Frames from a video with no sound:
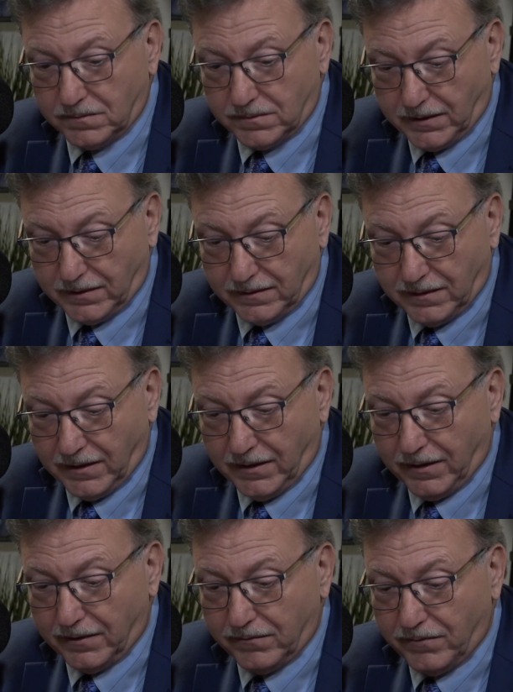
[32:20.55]
in
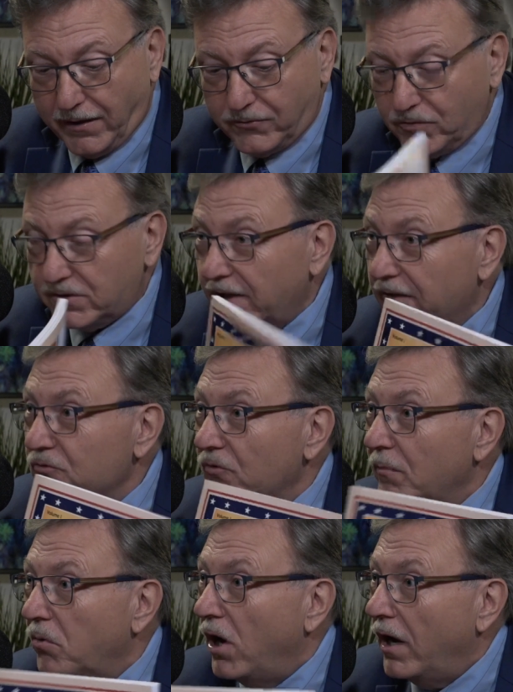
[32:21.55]
the Veterans
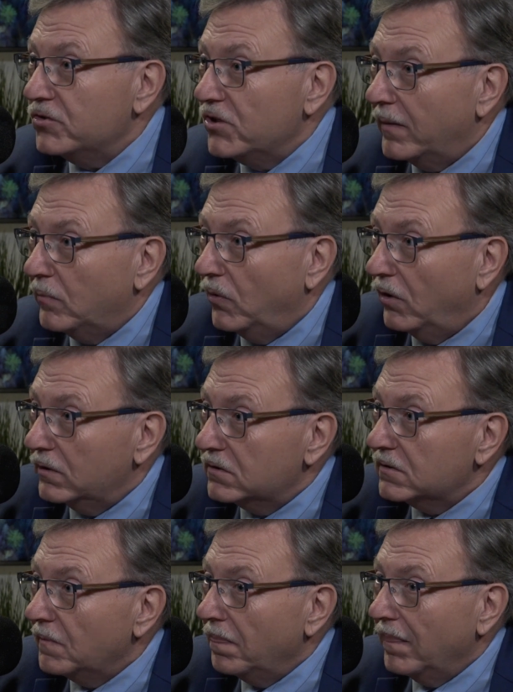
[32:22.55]
History Project
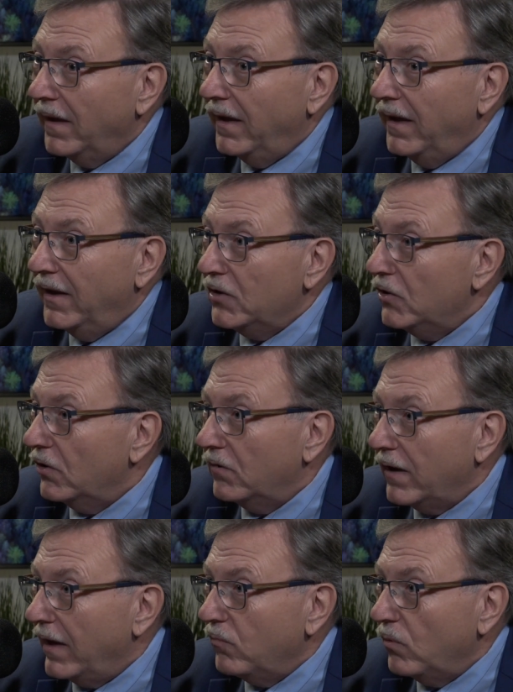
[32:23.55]
books, you don't
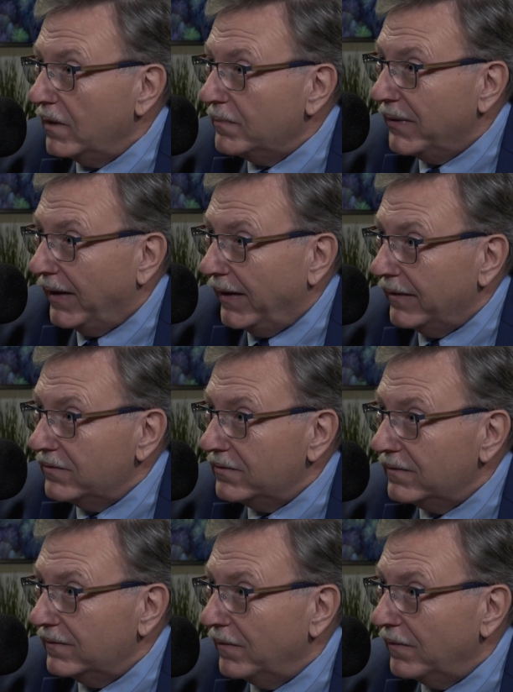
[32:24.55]
have one page.